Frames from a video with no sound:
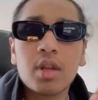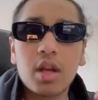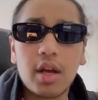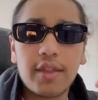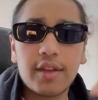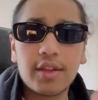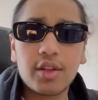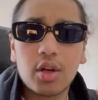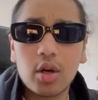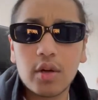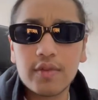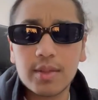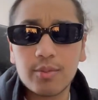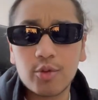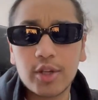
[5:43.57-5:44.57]
I think the half
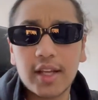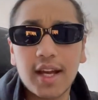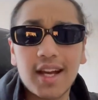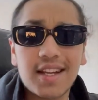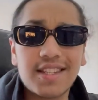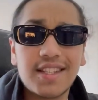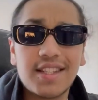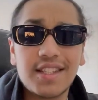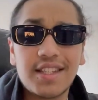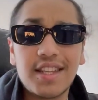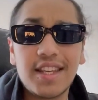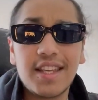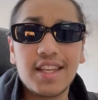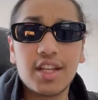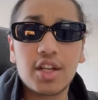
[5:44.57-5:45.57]
zip really accents
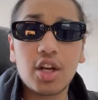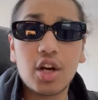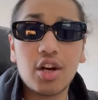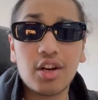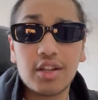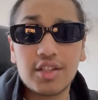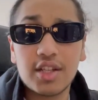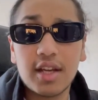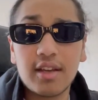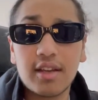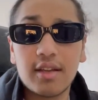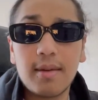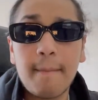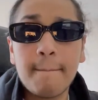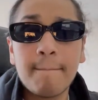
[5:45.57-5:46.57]
the Carhartt
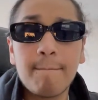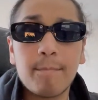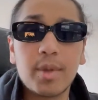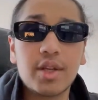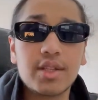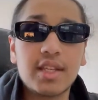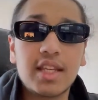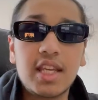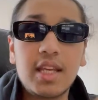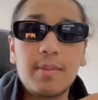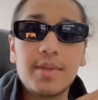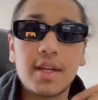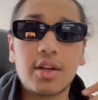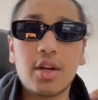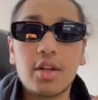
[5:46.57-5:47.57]
jacket because it keeps
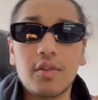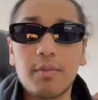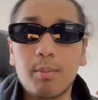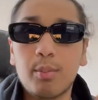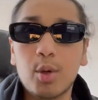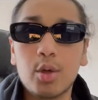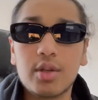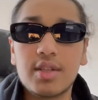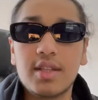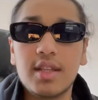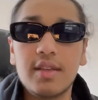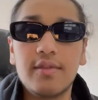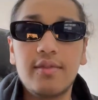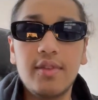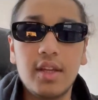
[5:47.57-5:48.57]
that kind of
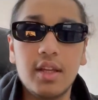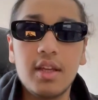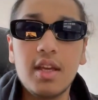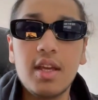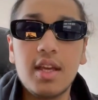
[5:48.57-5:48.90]
boxy fit.